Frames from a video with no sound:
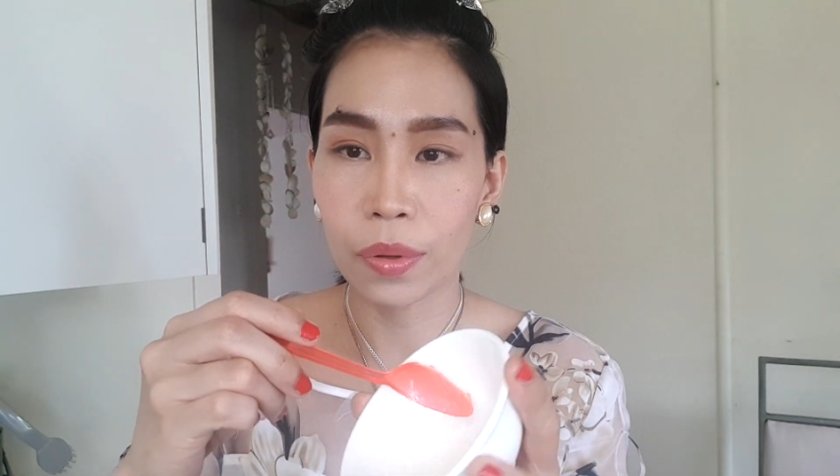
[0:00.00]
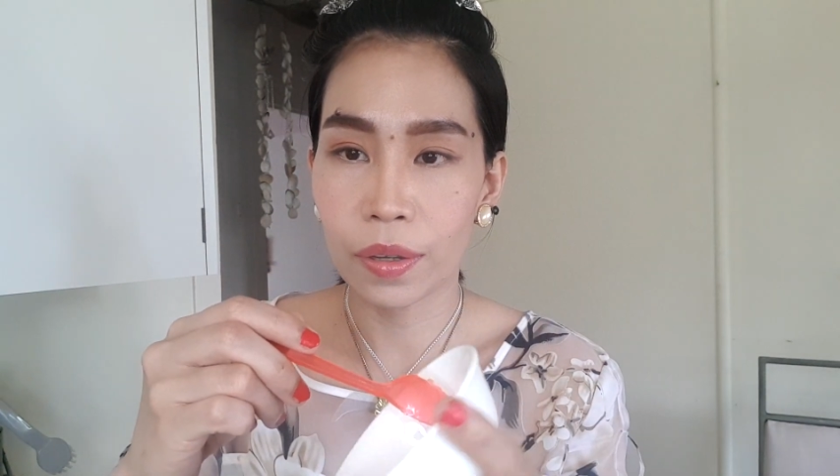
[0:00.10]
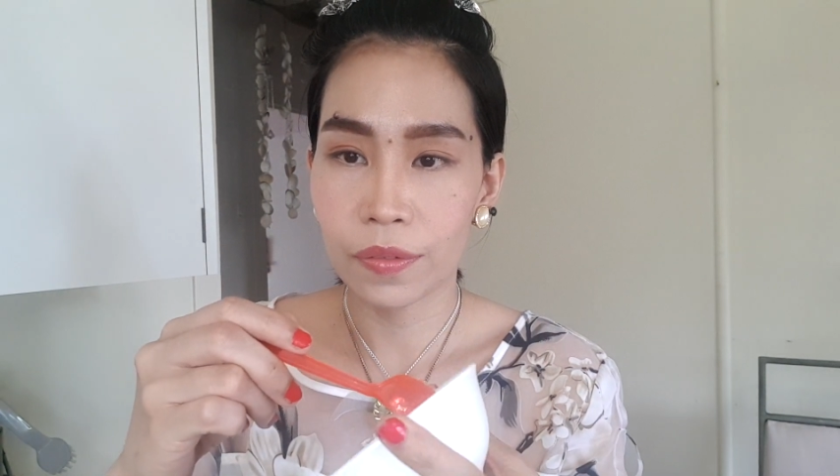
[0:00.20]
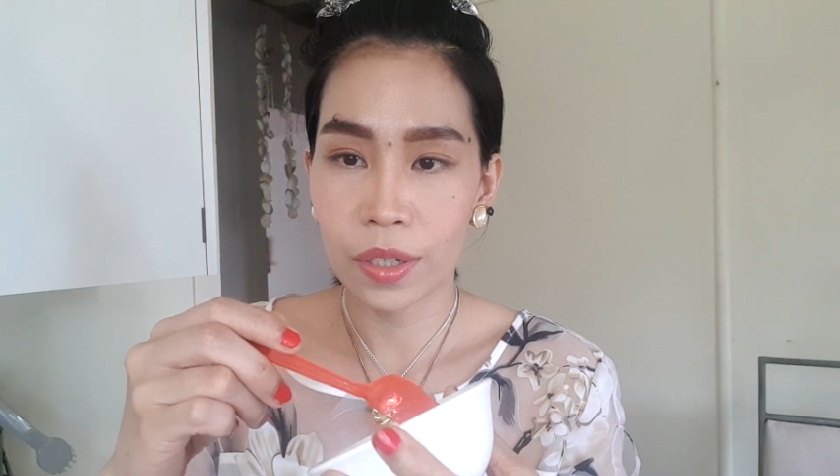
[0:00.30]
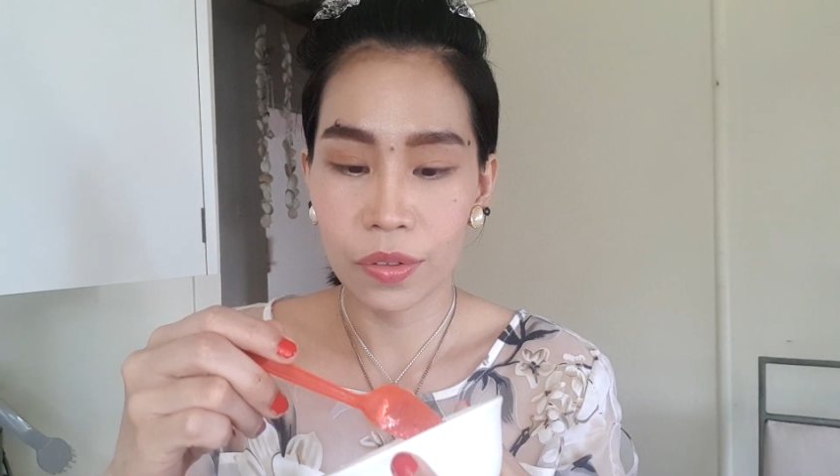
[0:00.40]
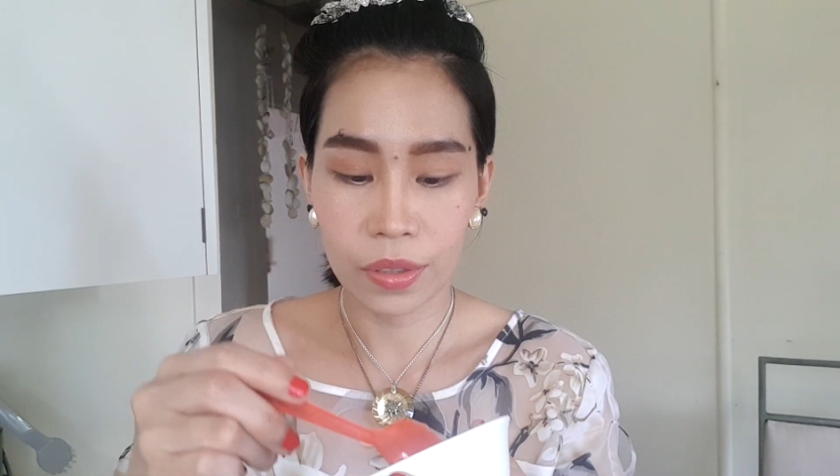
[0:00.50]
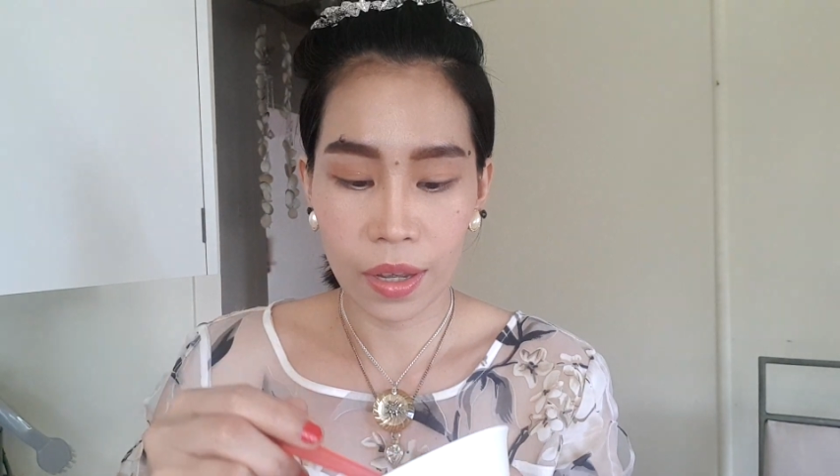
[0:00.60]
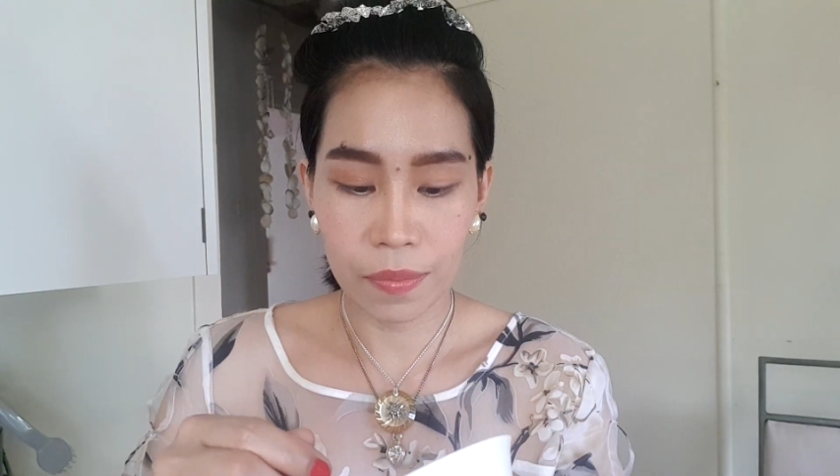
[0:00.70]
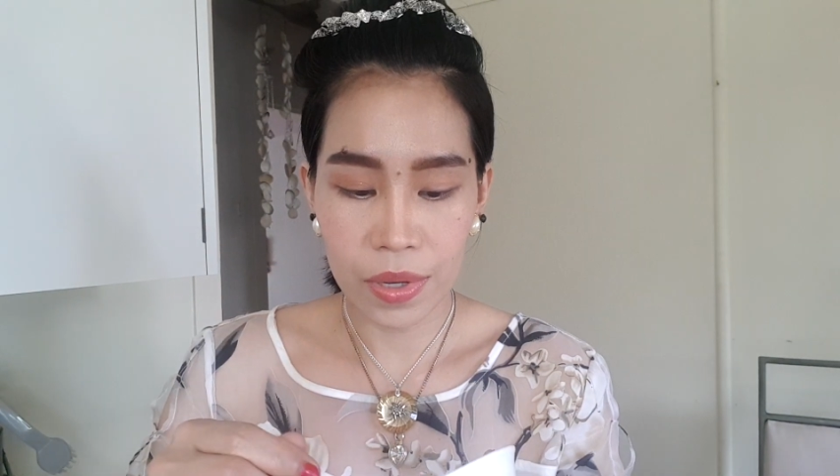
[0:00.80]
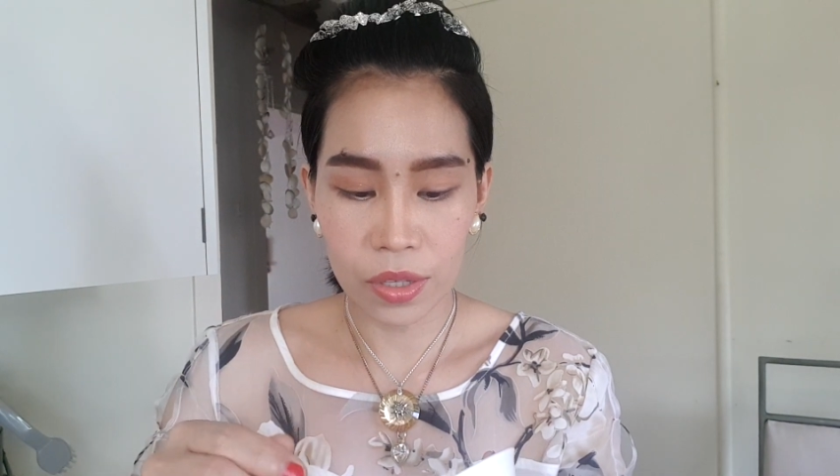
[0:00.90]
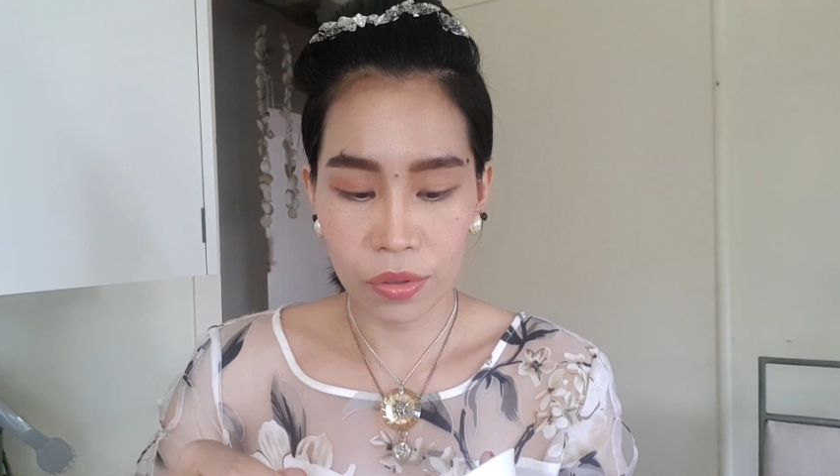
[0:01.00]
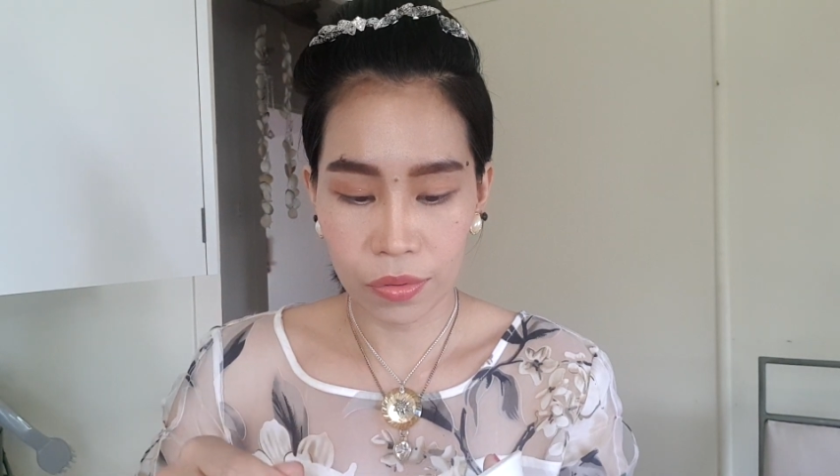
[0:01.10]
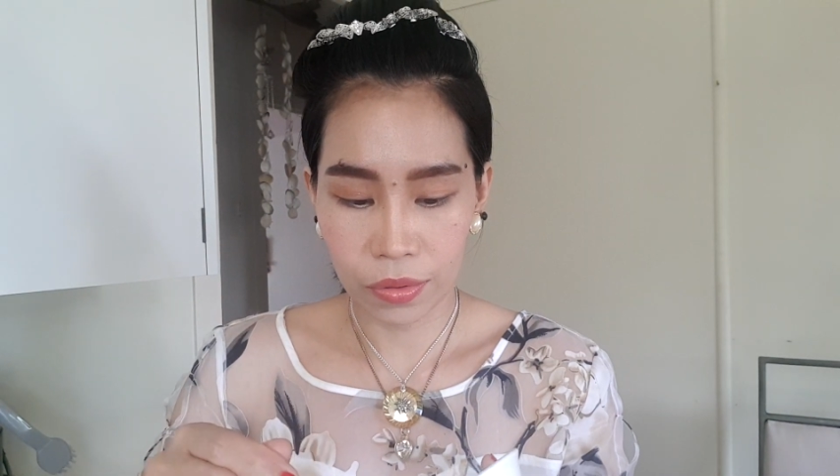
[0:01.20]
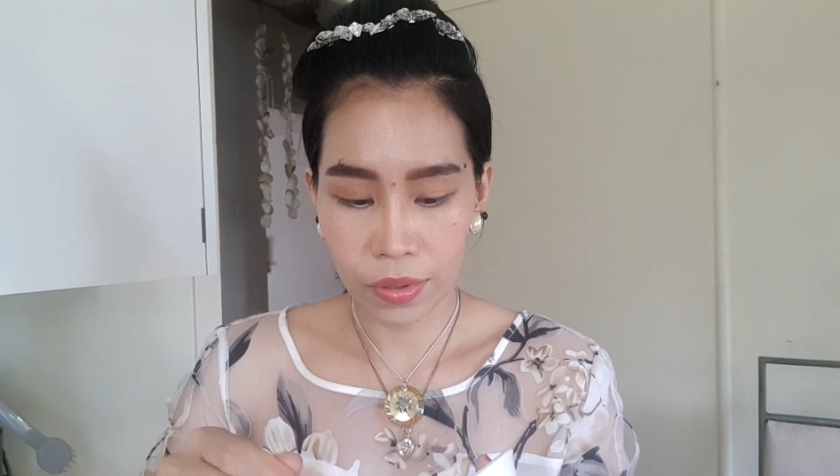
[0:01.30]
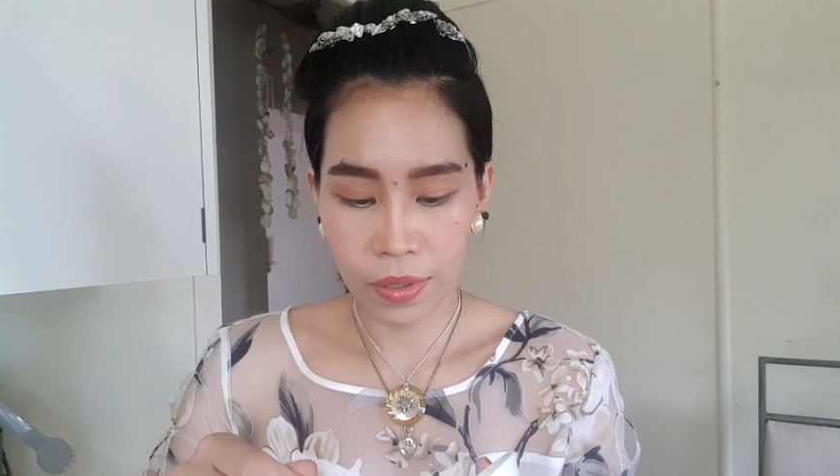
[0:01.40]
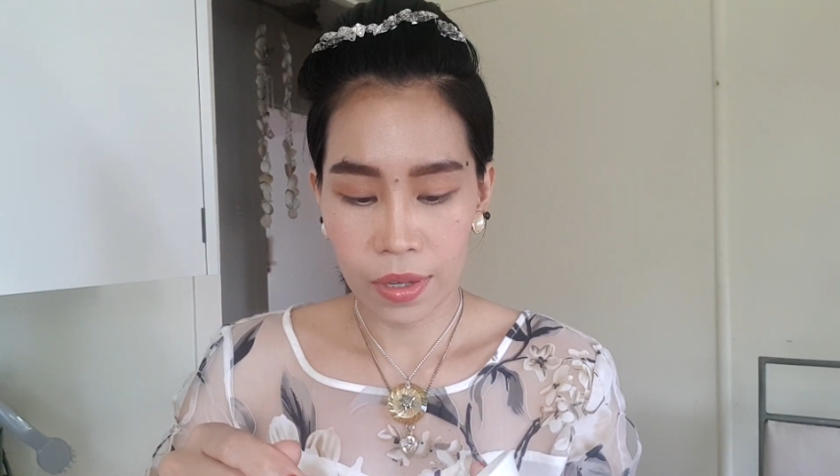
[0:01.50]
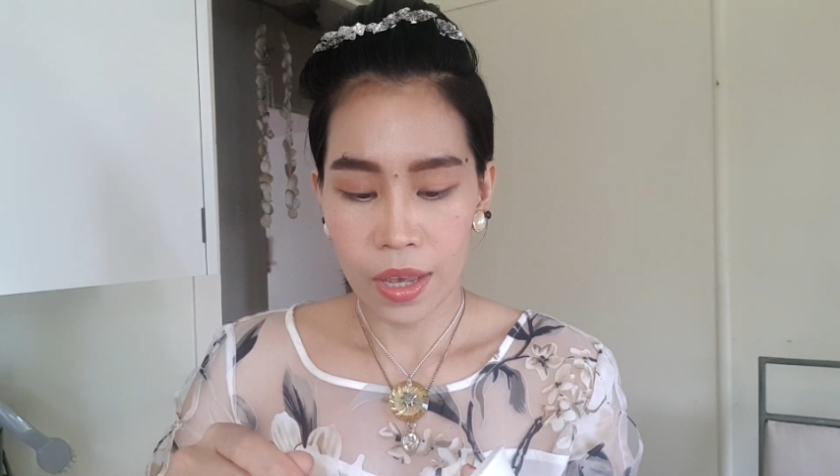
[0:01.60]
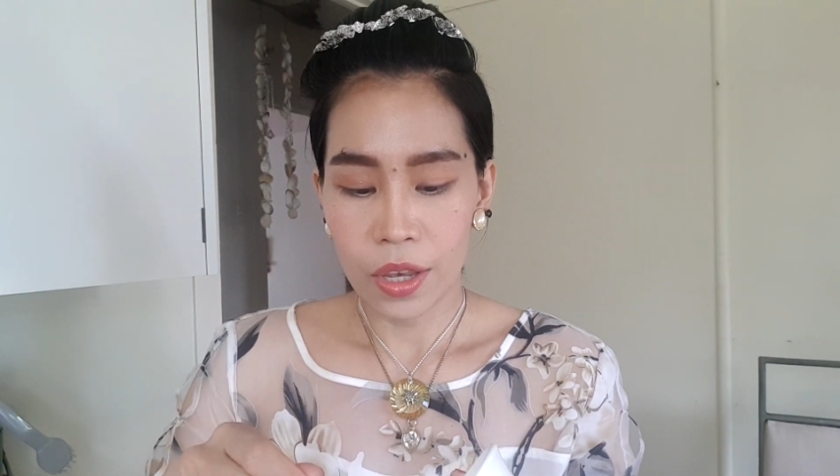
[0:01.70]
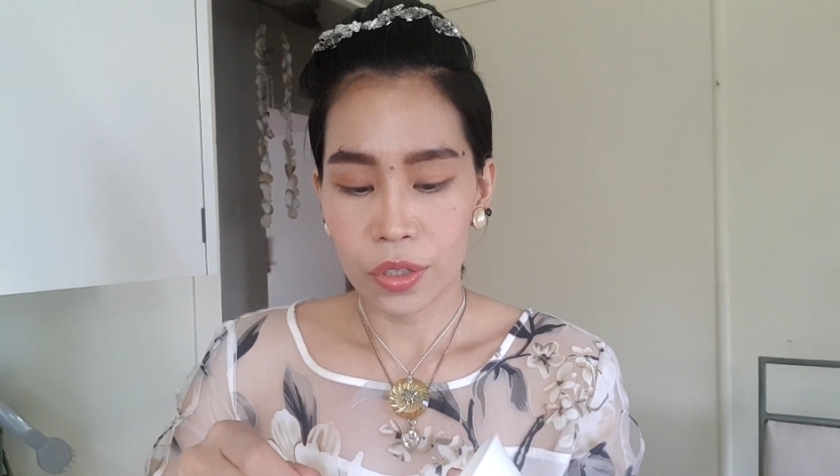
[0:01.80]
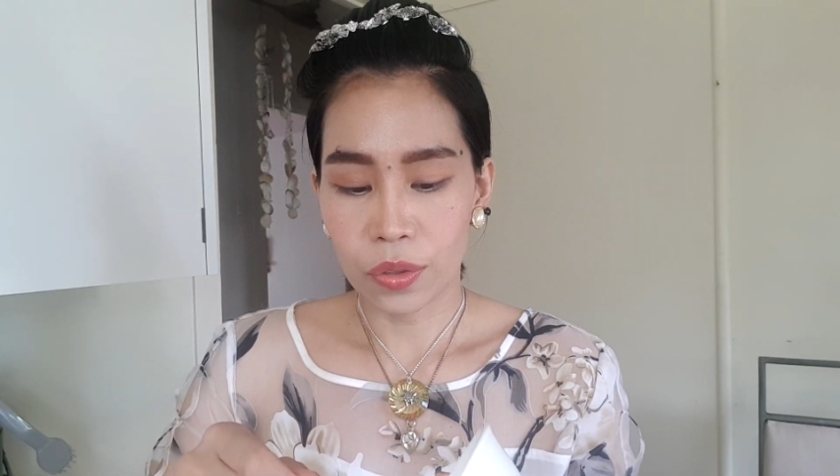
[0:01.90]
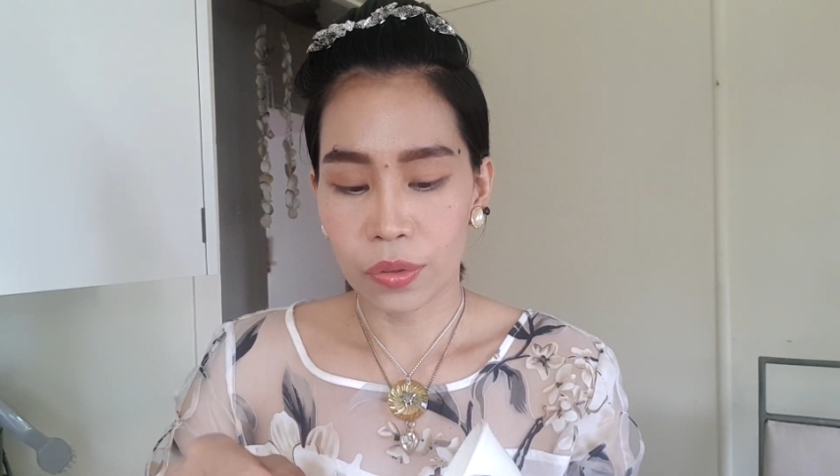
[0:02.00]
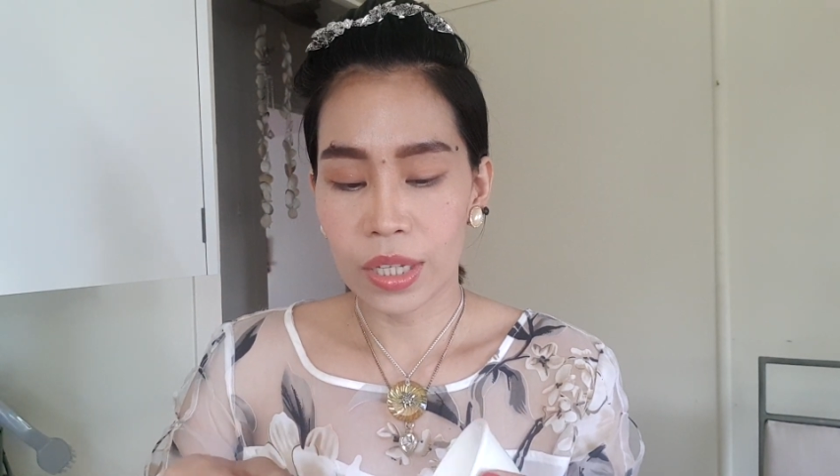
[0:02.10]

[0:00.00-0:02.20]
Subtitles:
if they don't have beetroot? So